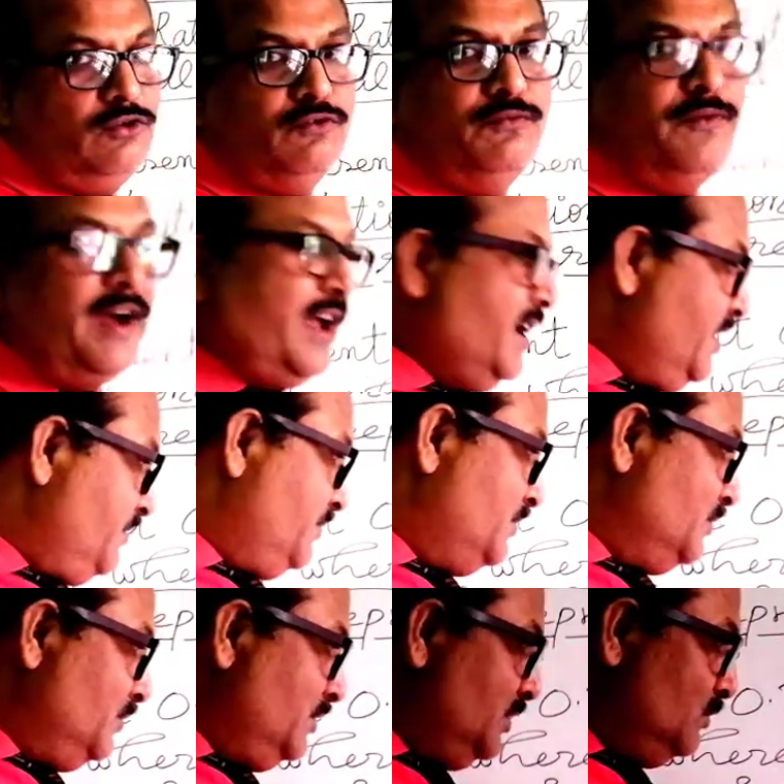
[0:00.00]
into 5,
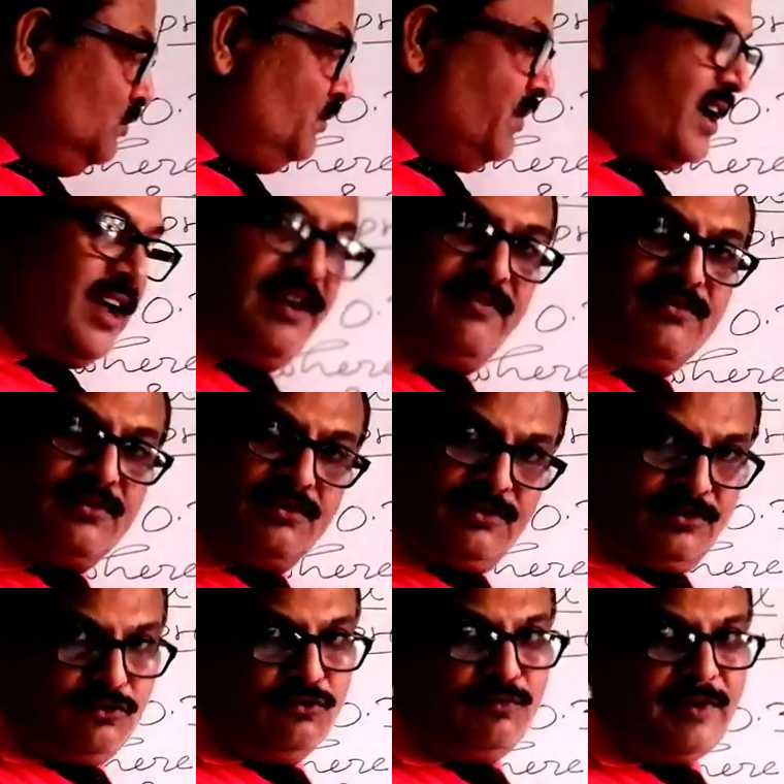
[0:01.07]
2 into 5, 2
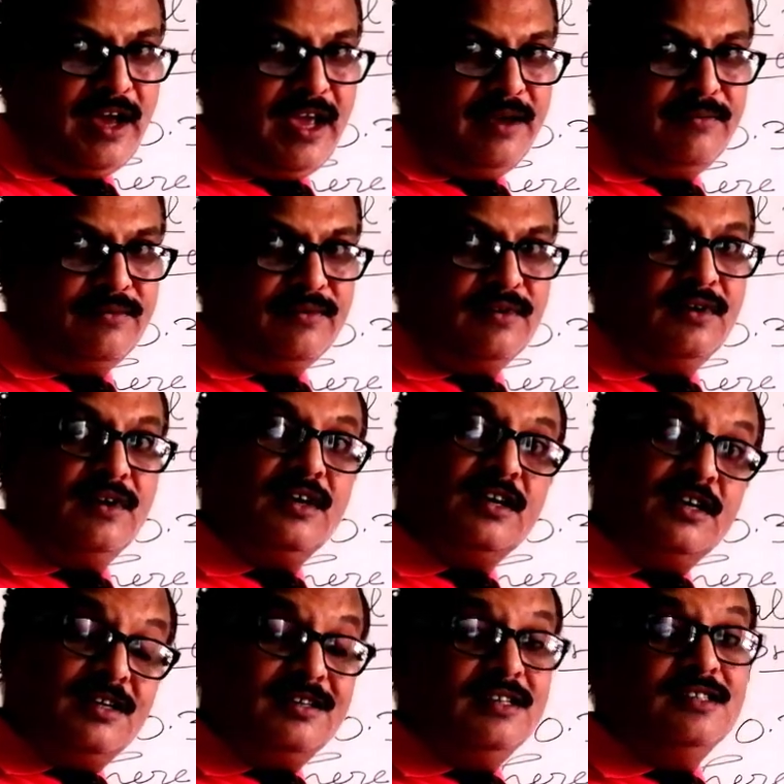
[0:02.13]
into 5.
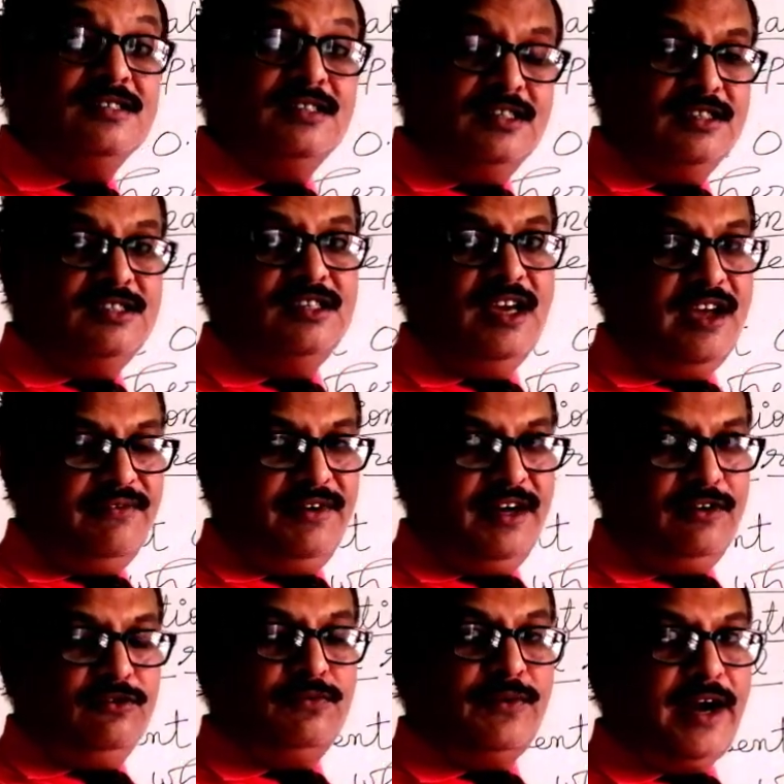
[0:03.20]
It is easier
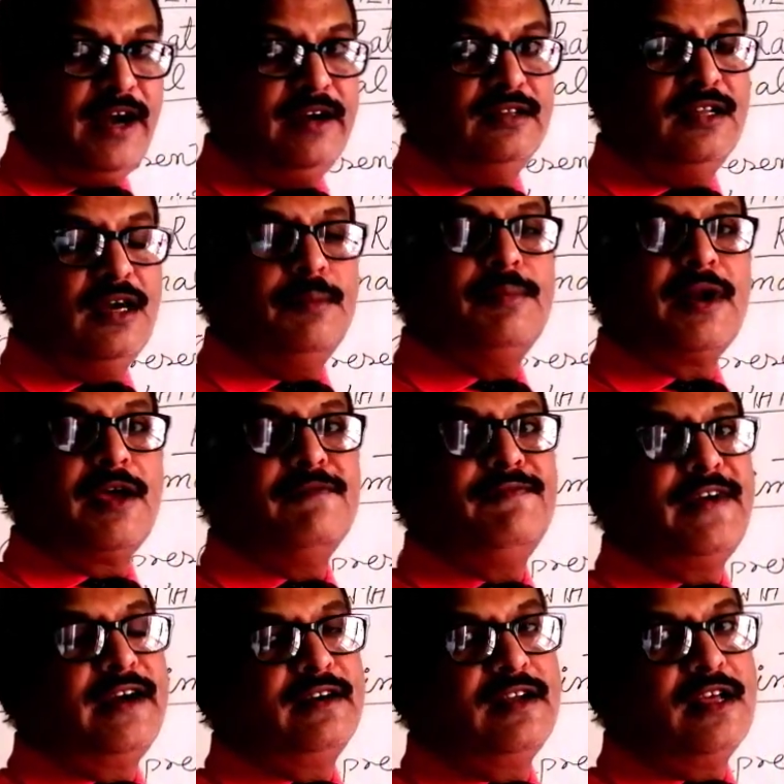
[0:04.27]
way to find the prime
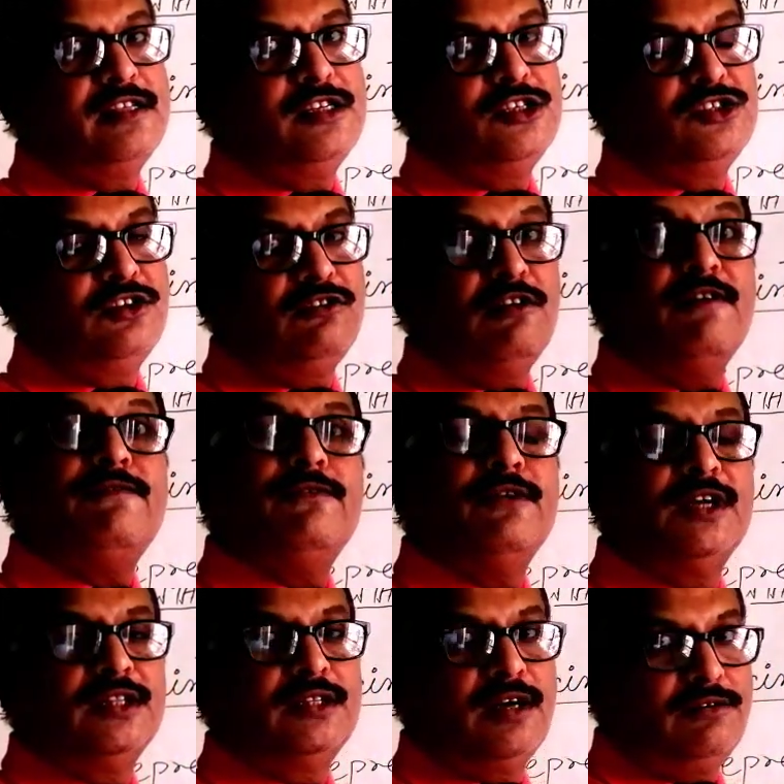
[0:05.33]
factorization of
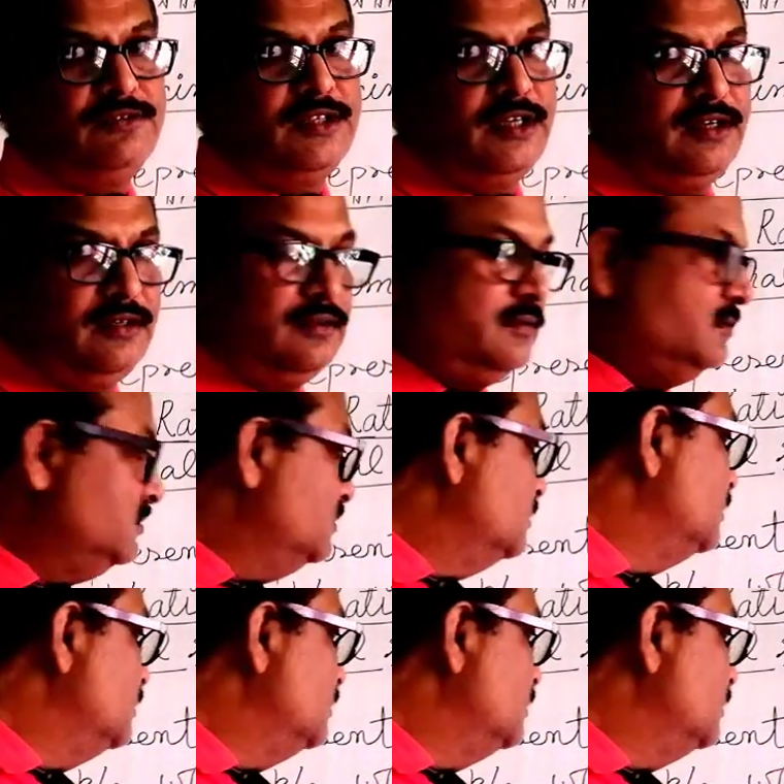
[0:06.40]
1000.